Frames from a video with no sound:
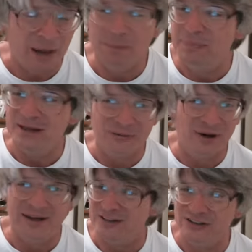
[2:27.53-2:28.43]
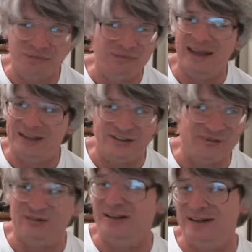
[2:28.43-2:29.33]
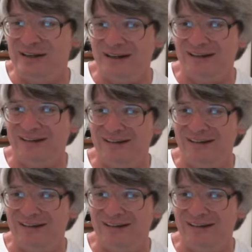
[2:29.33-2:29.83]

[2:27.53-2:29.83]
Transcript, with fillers: a B-rated space flick.